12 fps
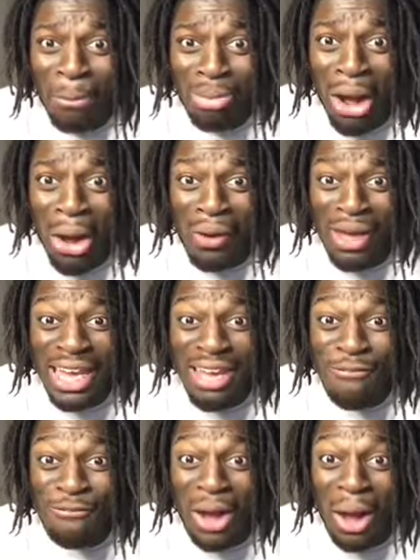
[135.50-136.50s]
bro,
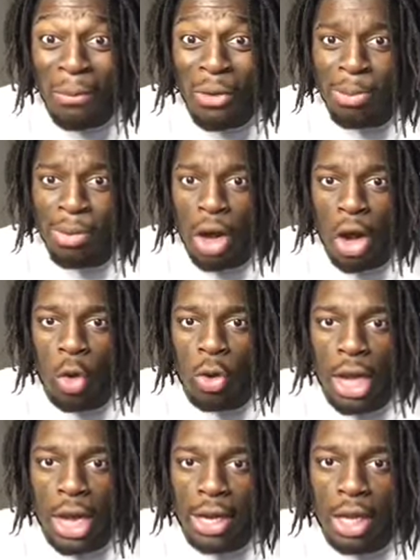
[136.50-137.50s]
he fumbled, bro. Oh
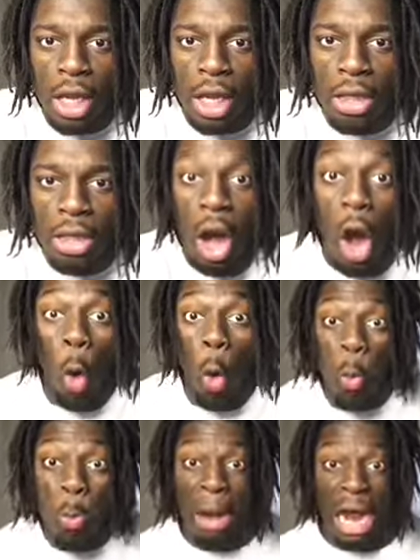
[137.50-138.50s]
god.
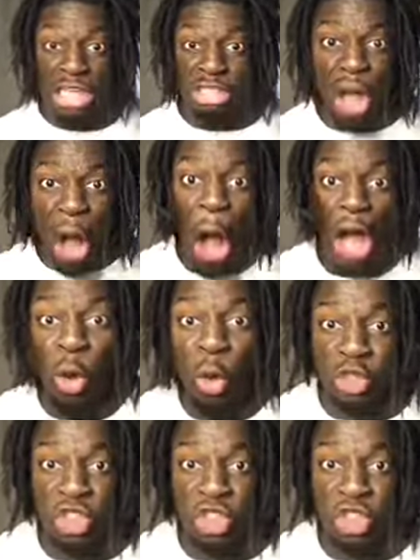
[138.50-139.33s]
Oh my god. Oh